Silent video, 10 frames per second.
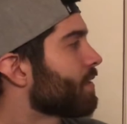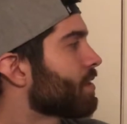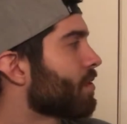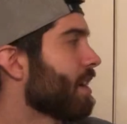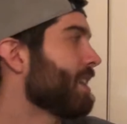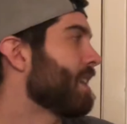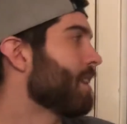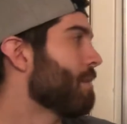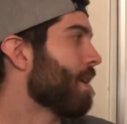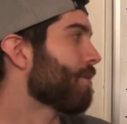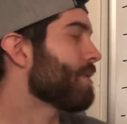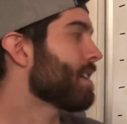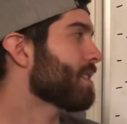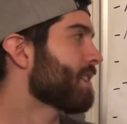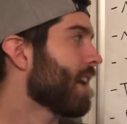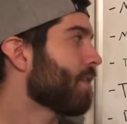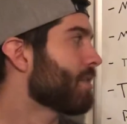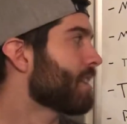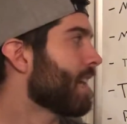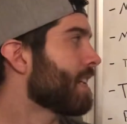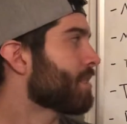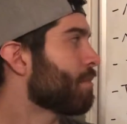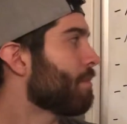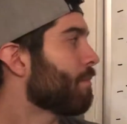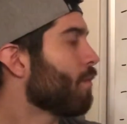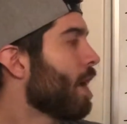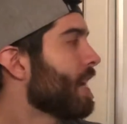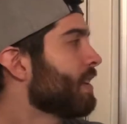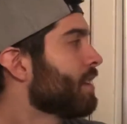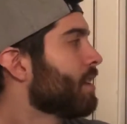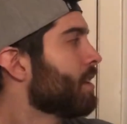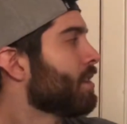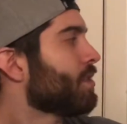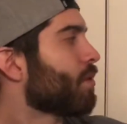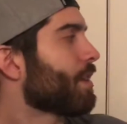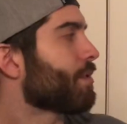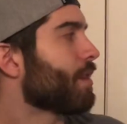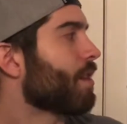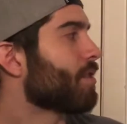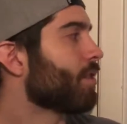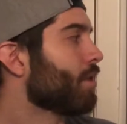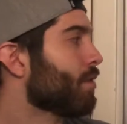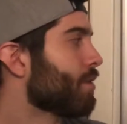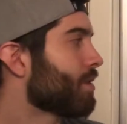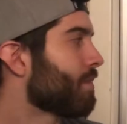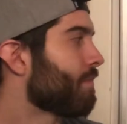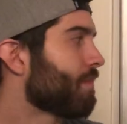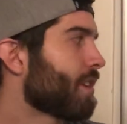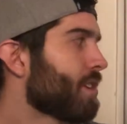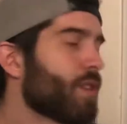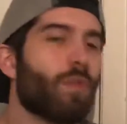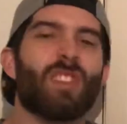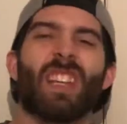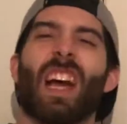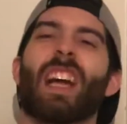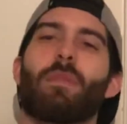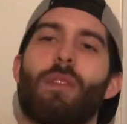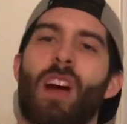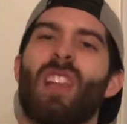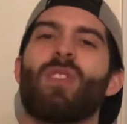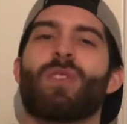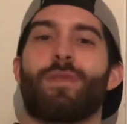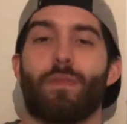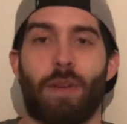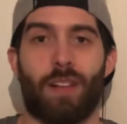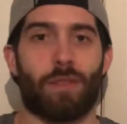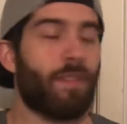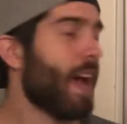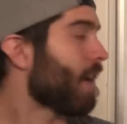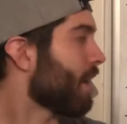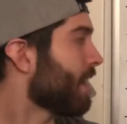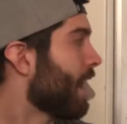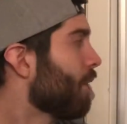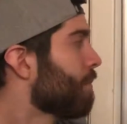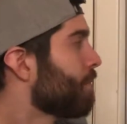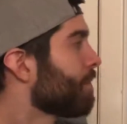So I'd need to eat about 3,000 calories to gain some weight, 2,300 to lose. So we'll say I could probably lose a few pounds of fat right now.